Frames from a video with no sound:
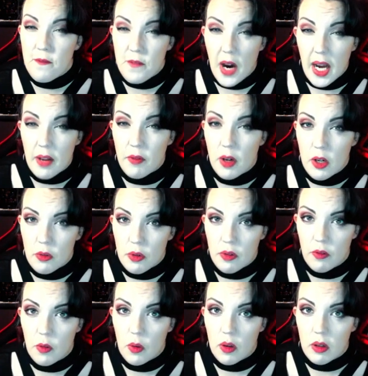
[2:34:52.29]
$500
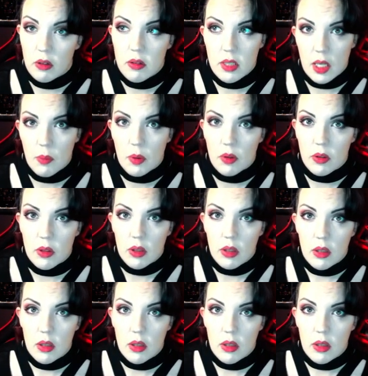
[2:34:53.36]
for, double.